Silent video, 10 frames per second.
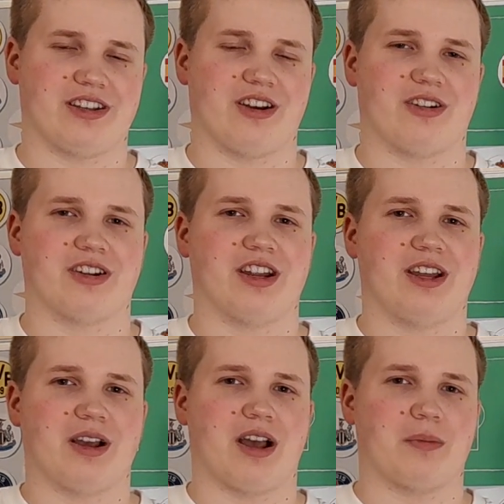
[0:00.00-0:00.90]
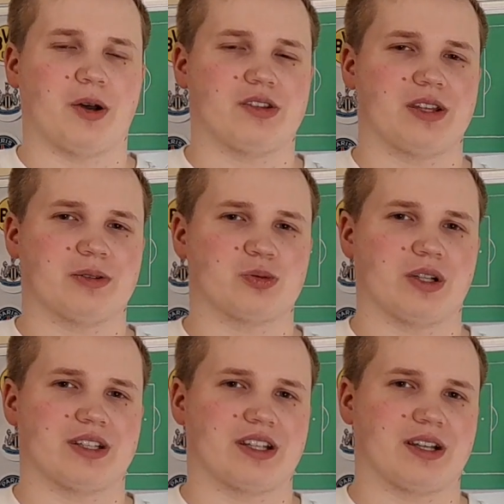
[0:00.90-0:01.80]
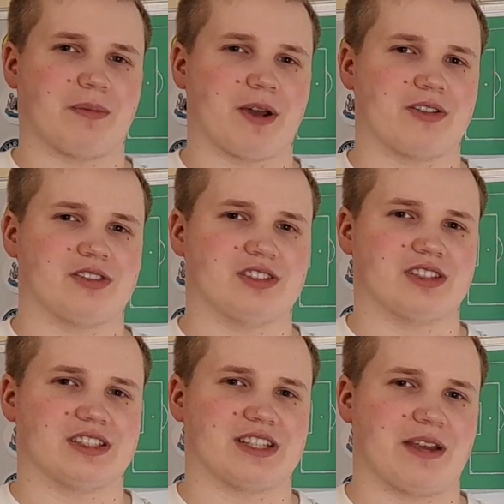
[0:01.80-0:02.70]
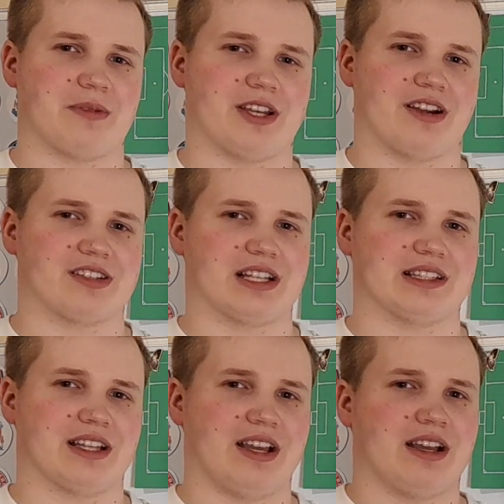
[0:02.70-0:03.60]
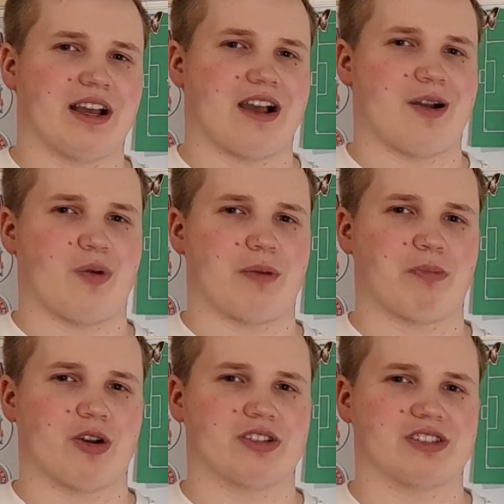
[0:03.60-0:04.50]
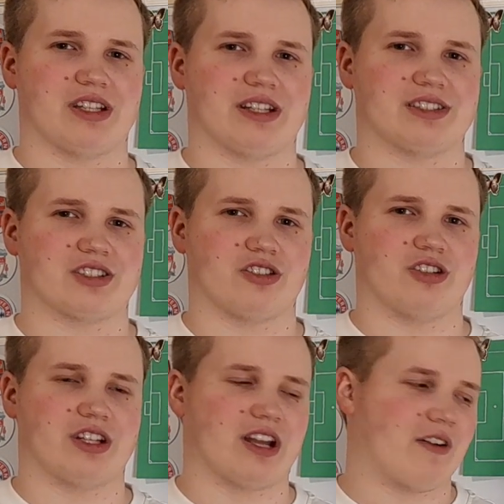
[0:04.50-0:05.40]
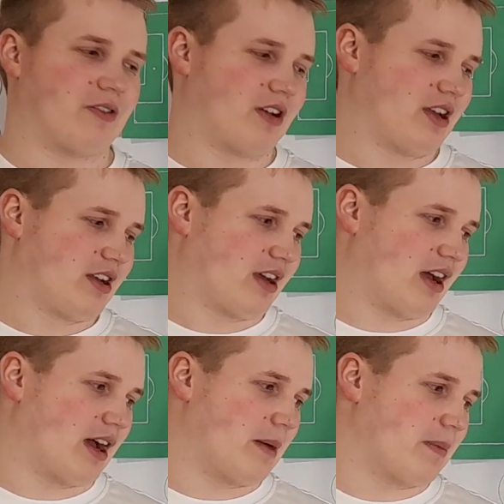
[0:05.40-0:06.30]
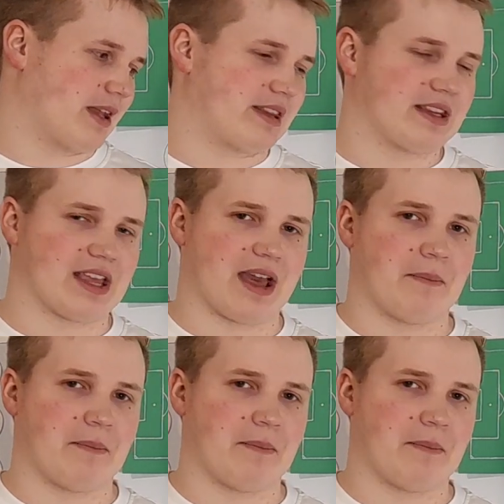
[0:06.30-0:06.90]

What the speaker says: or both teams will think about the same here, that 1 point is good enough. Let